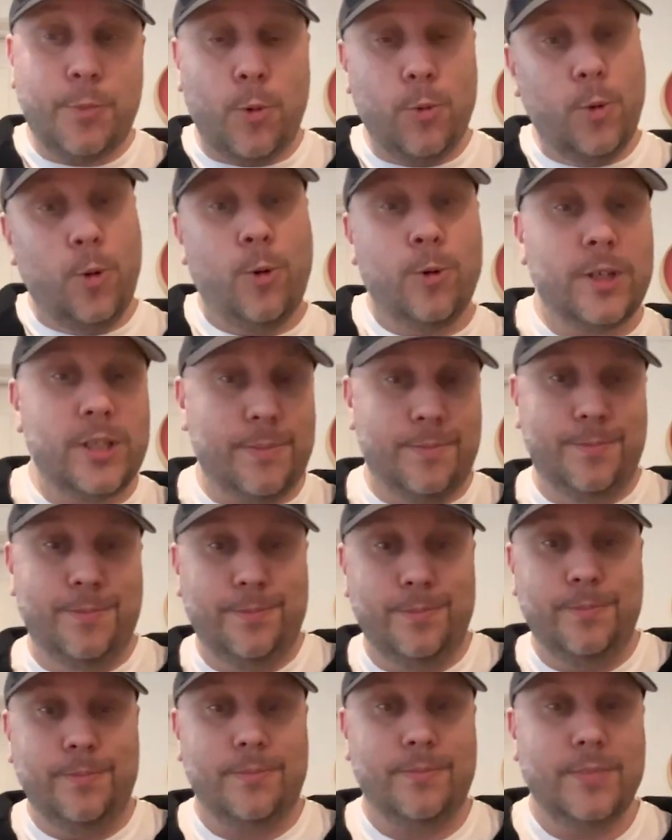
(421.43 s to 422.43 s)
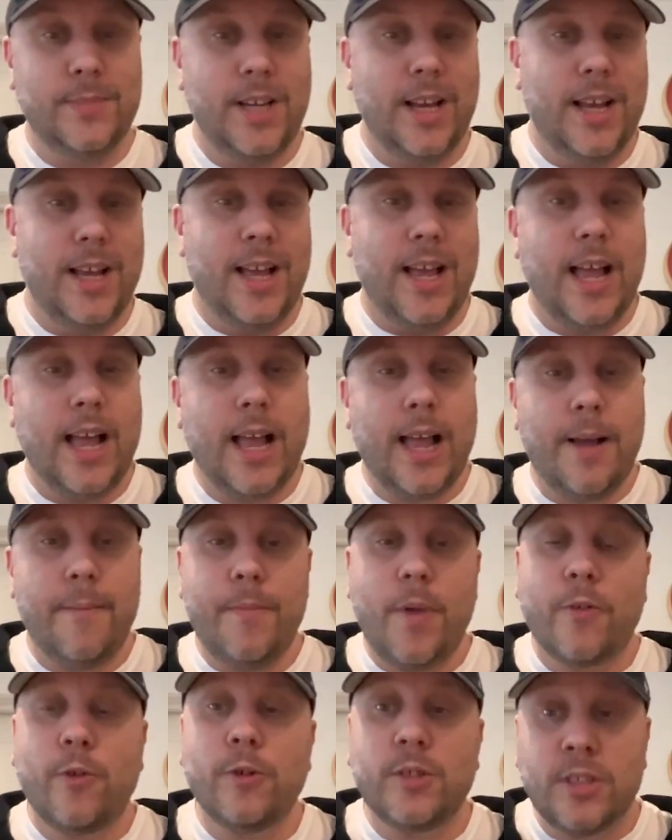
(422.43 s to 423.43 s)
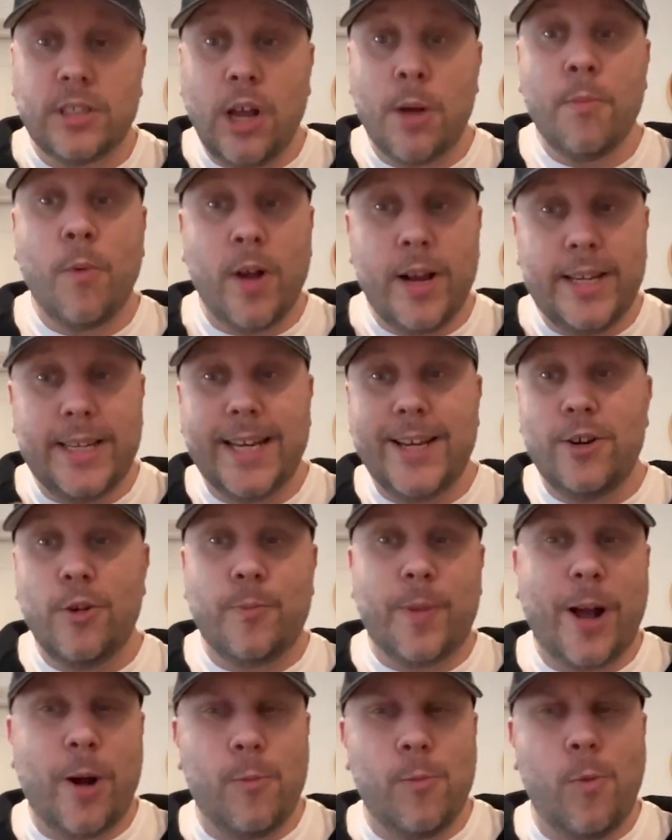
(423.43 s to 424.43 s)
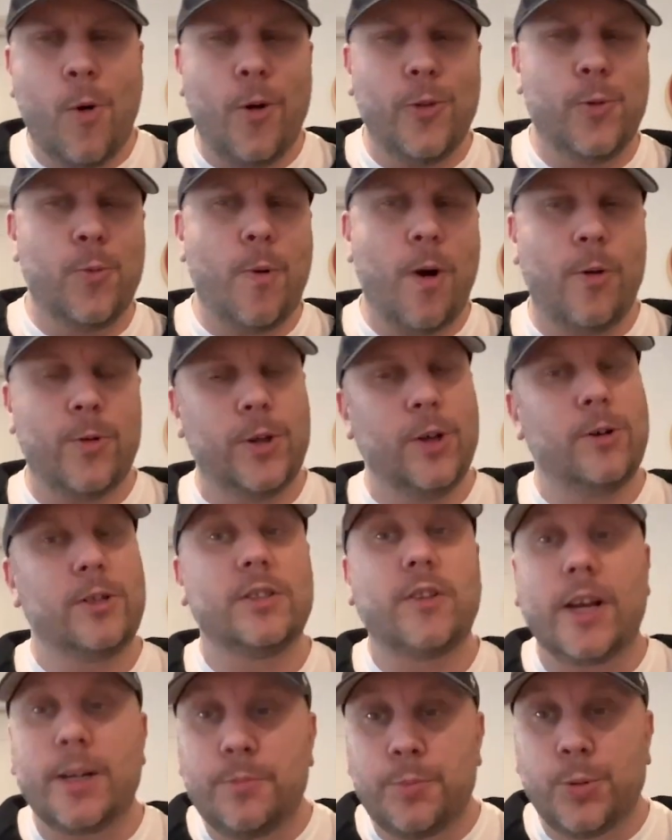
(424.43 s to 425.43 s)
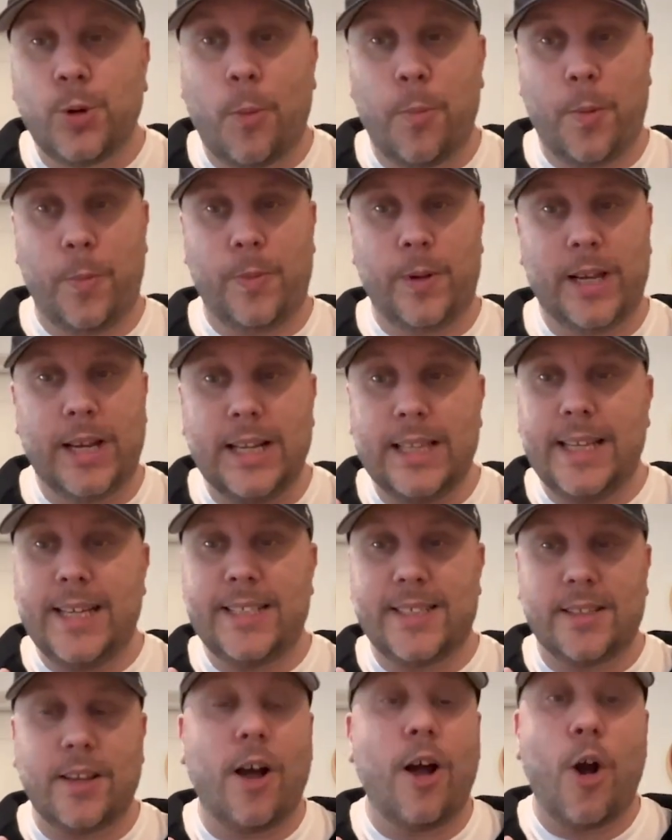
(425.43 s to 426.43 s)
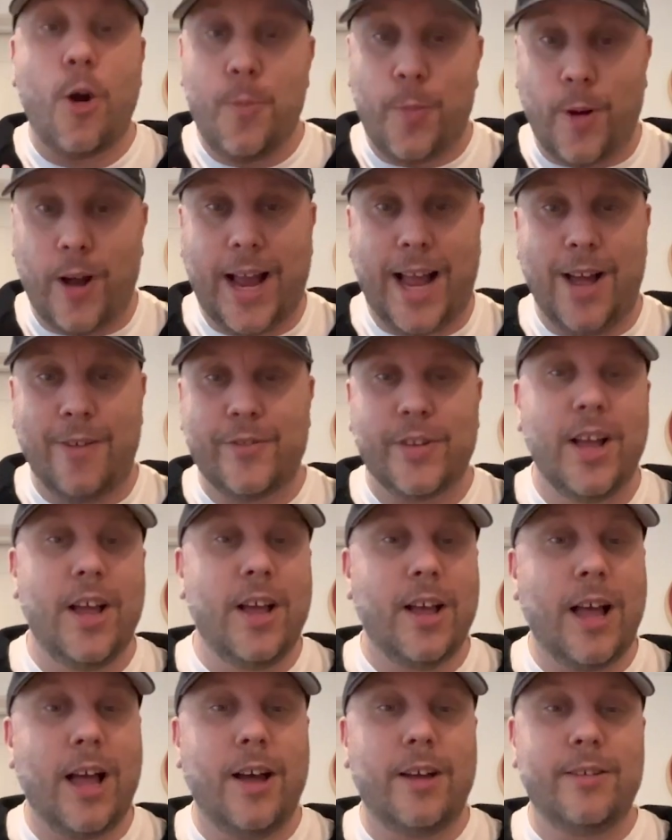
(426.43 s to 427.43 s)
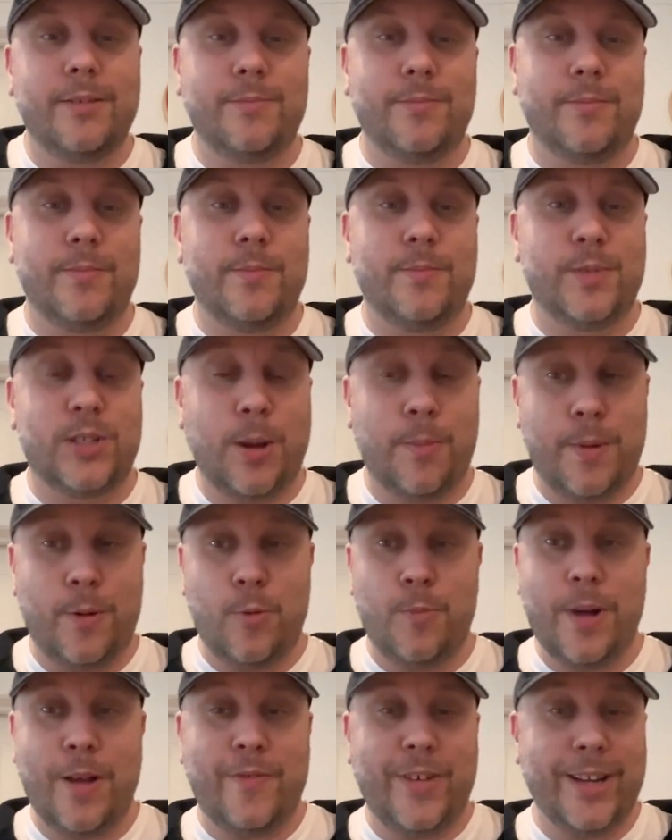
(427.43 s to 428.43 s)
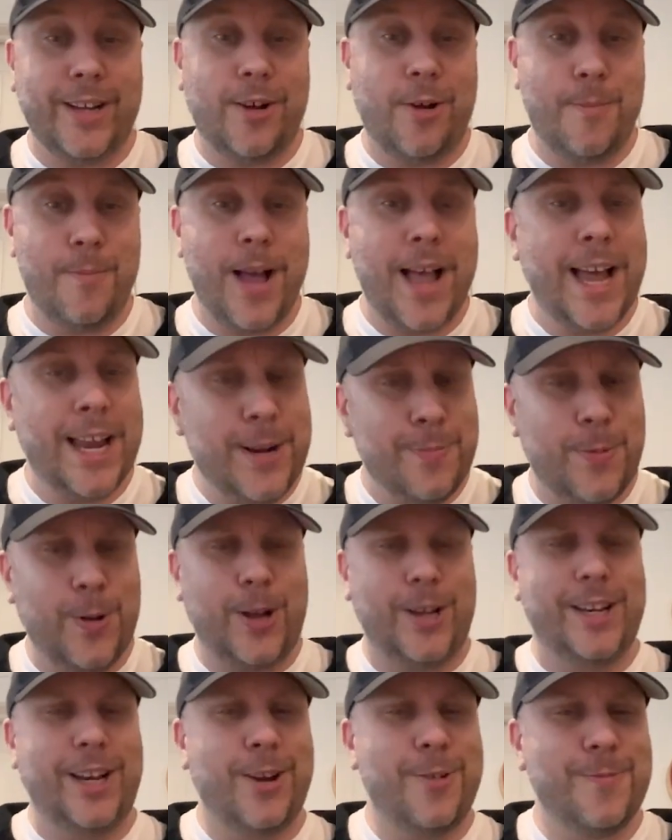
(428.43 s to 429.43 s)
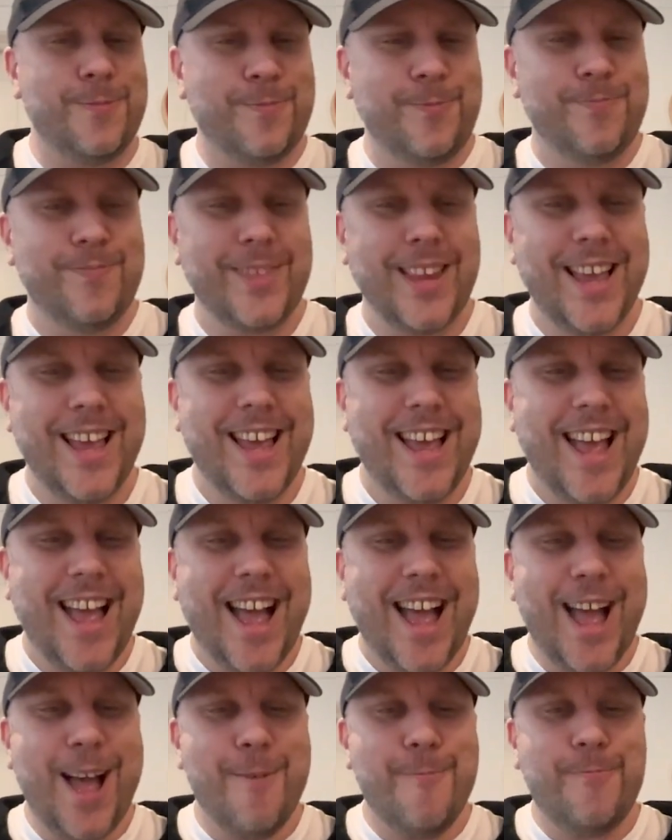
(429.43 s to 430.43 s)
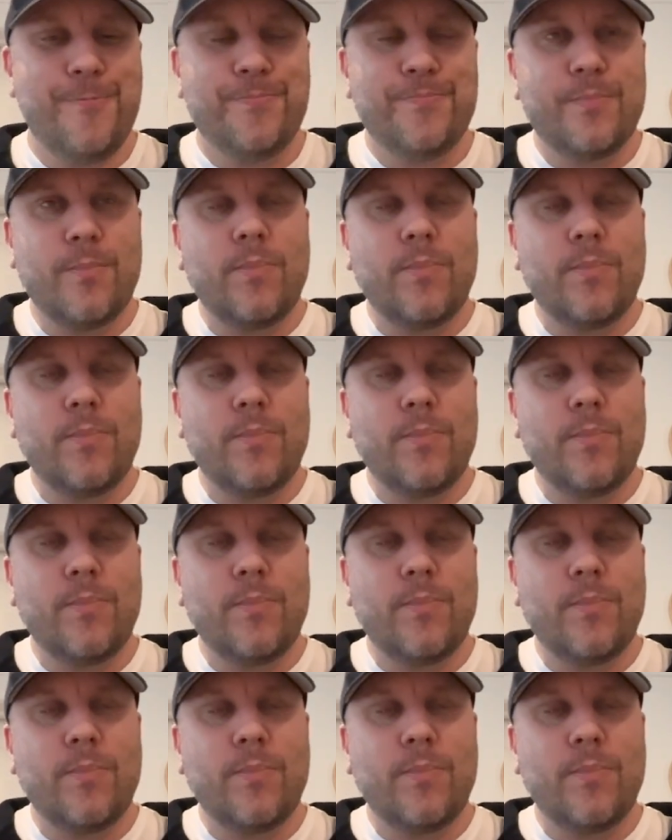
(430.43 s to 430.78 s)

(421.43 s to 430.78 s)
small orgs. Um, I've got some idea about what the world looks like, probably, at least I hope I have. Uh, some people may think I'm mad, but, you know. Um,